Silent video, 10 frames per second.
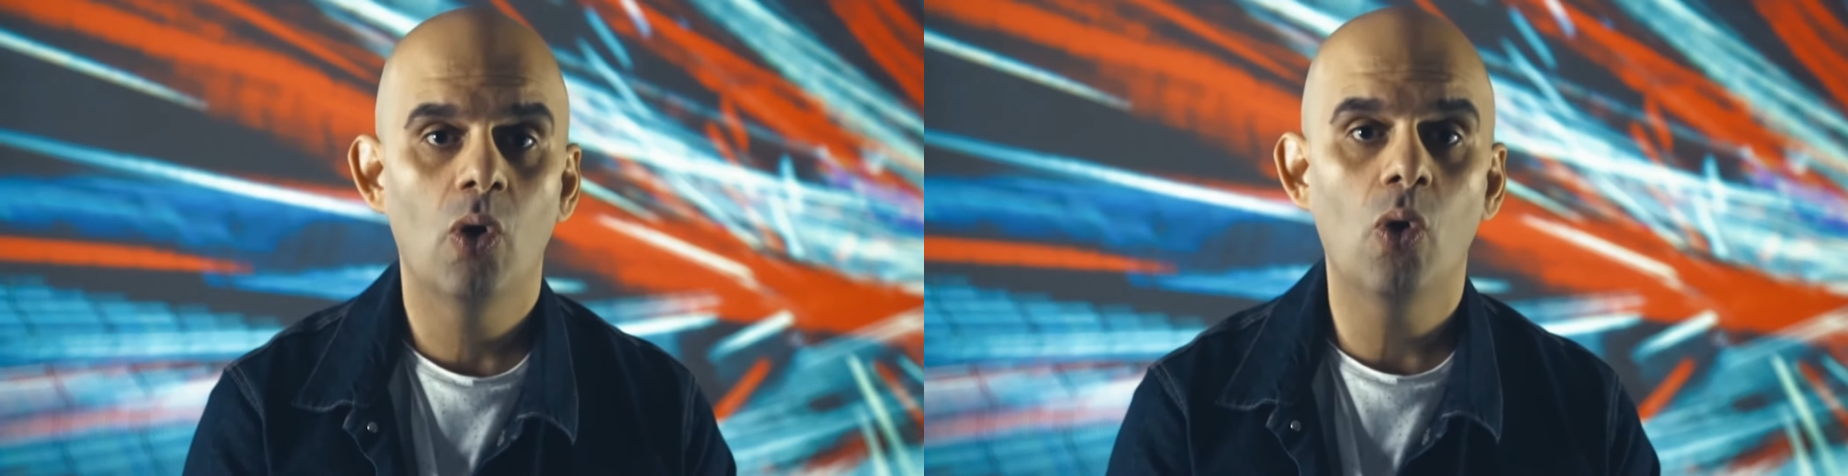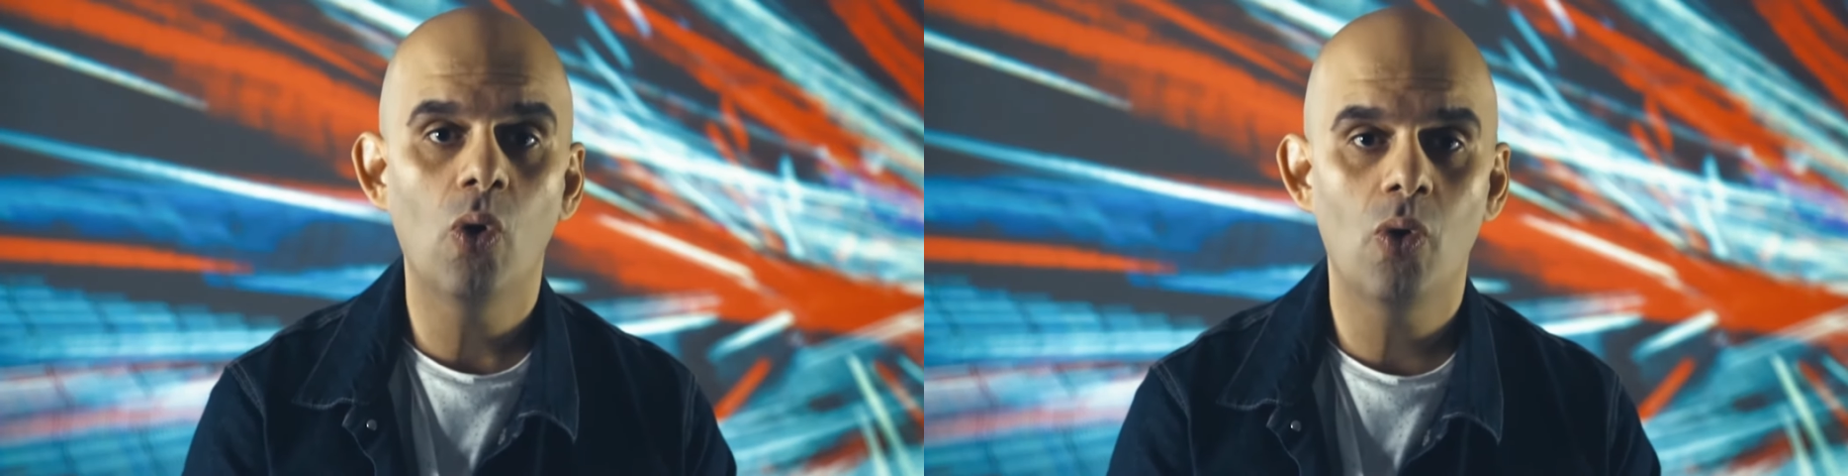
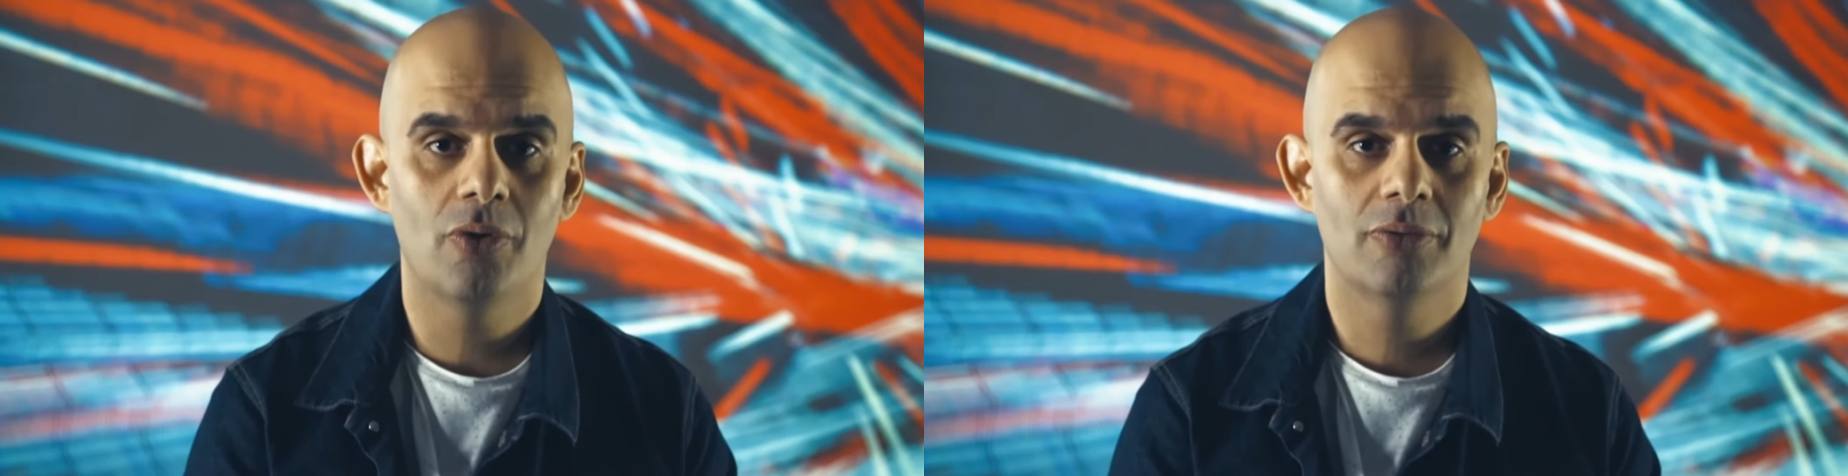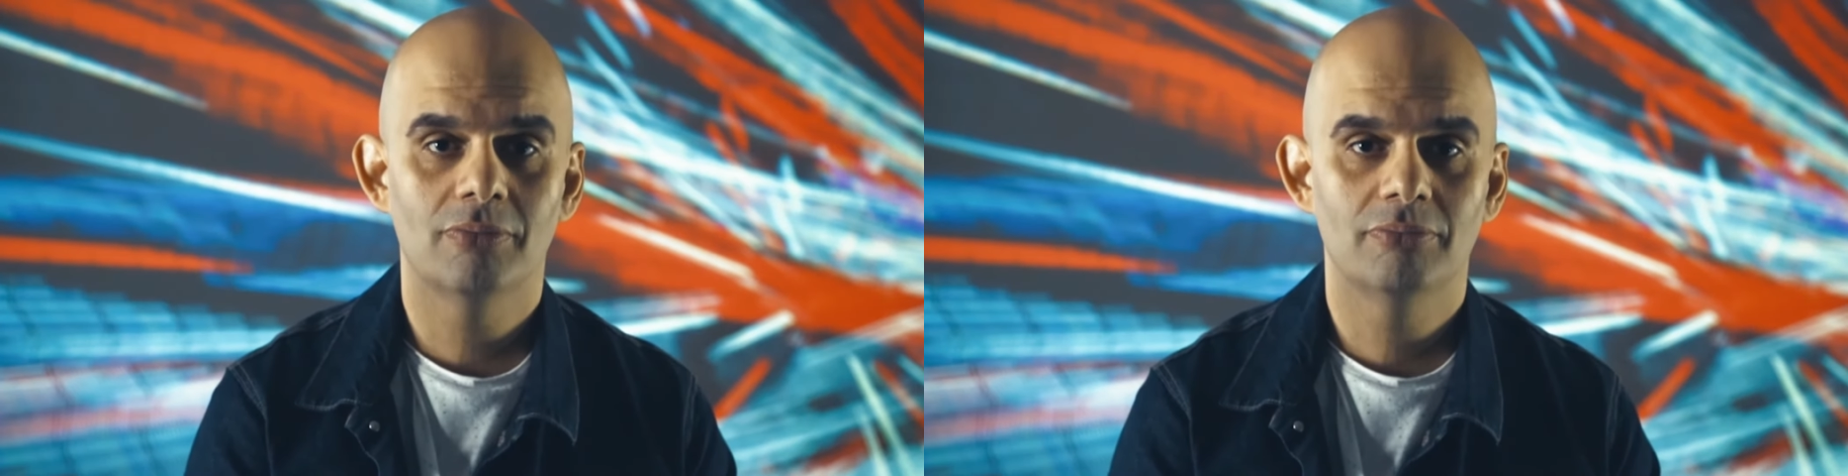Or
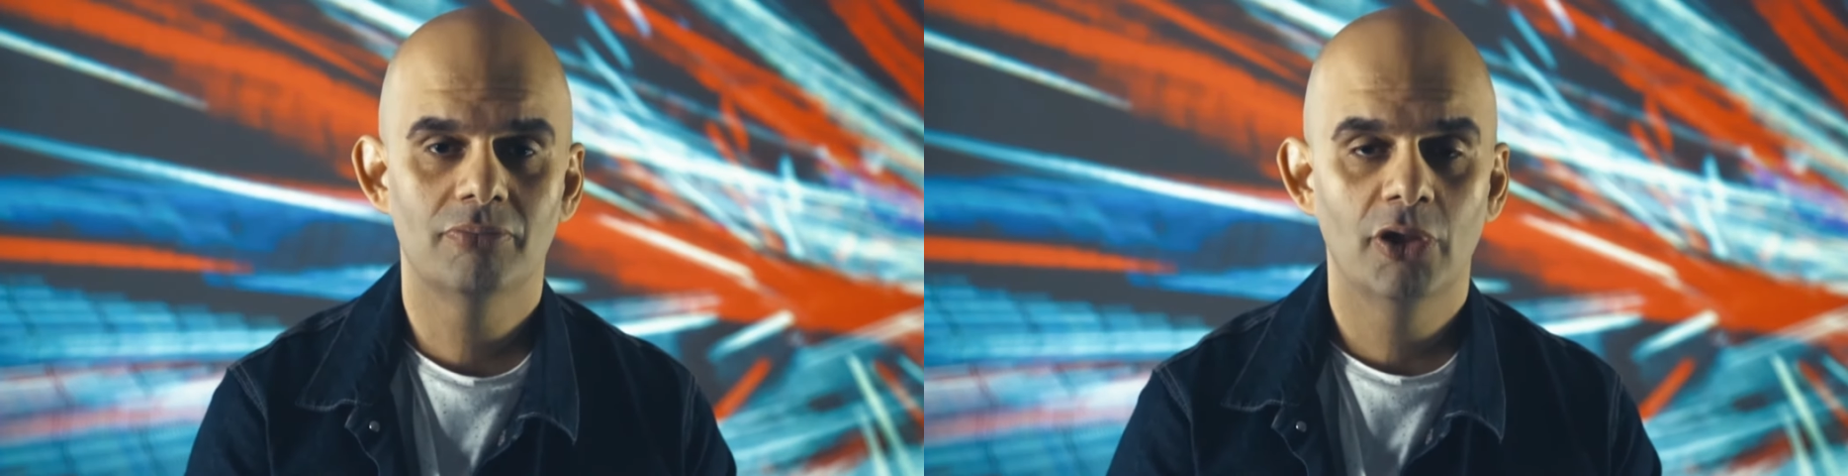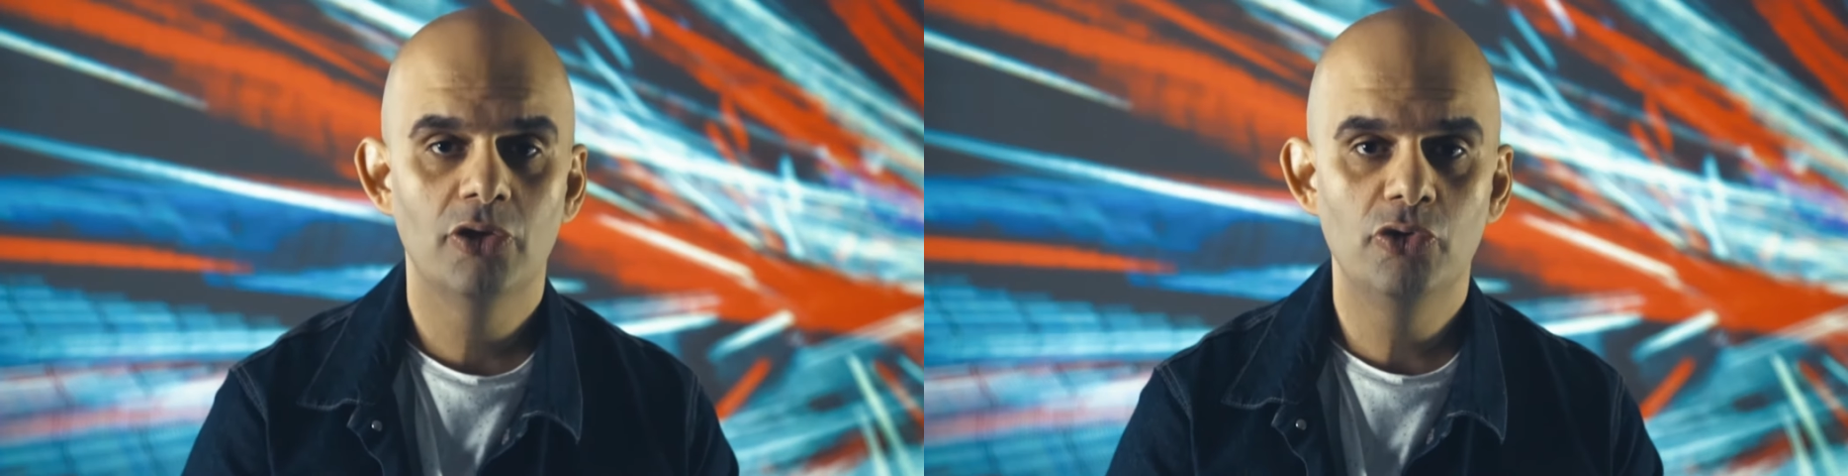
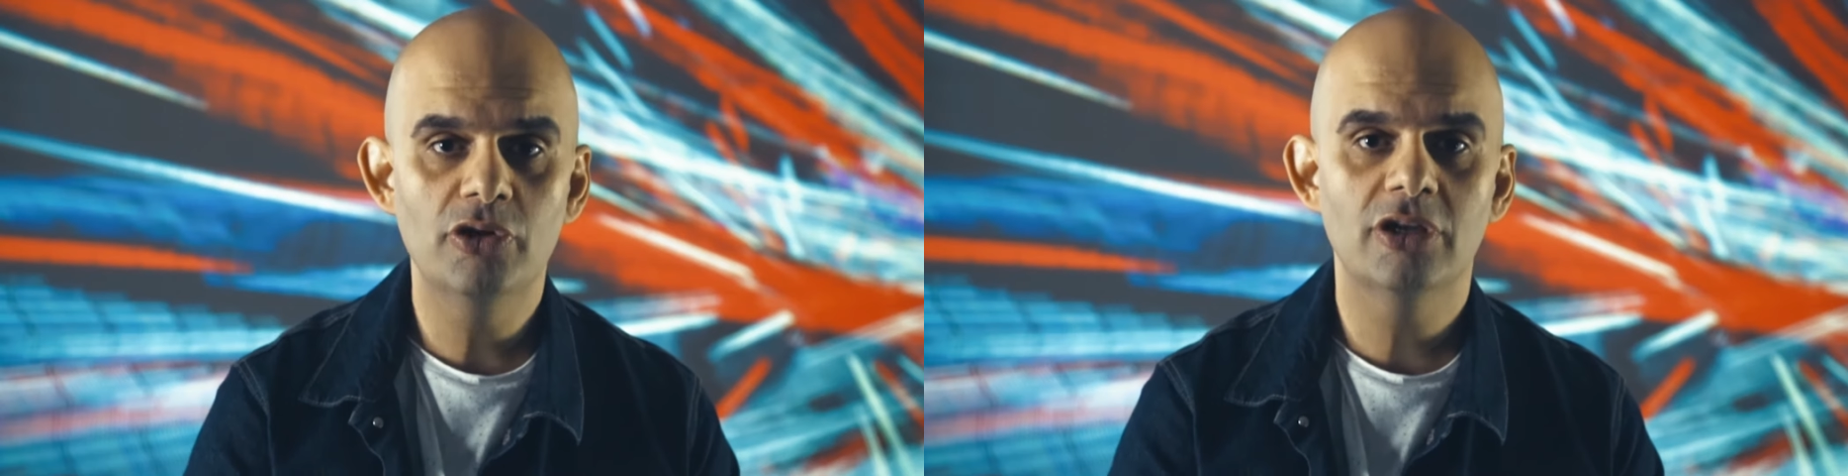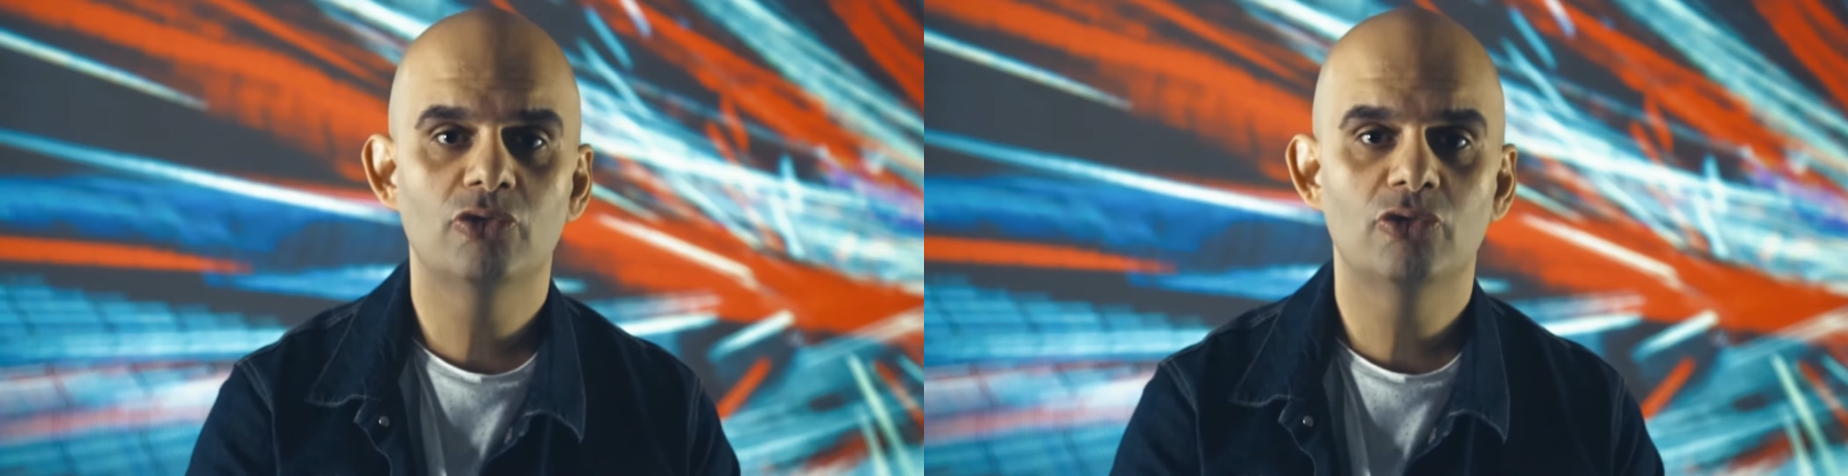you can